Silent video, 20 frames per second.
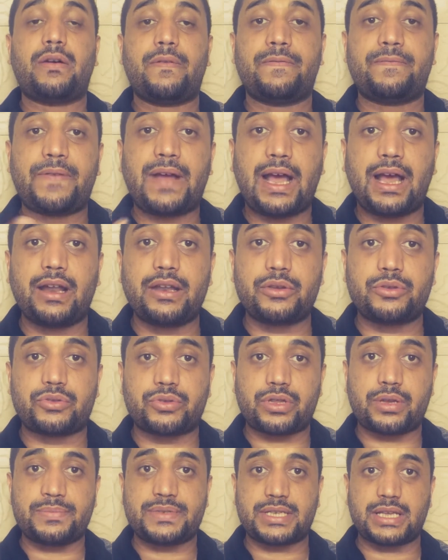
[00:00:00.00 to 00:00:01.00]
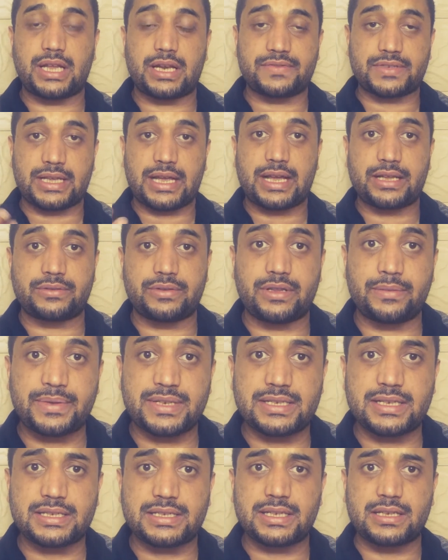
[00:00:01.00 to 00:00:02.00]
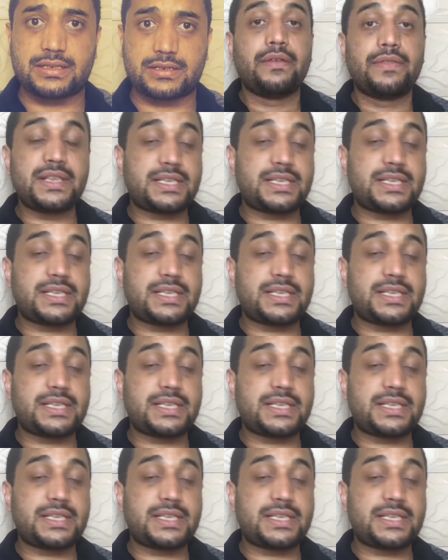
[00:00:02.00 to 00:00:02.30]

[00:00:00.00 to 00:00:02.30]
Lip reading: of value to themselves and to the businesses.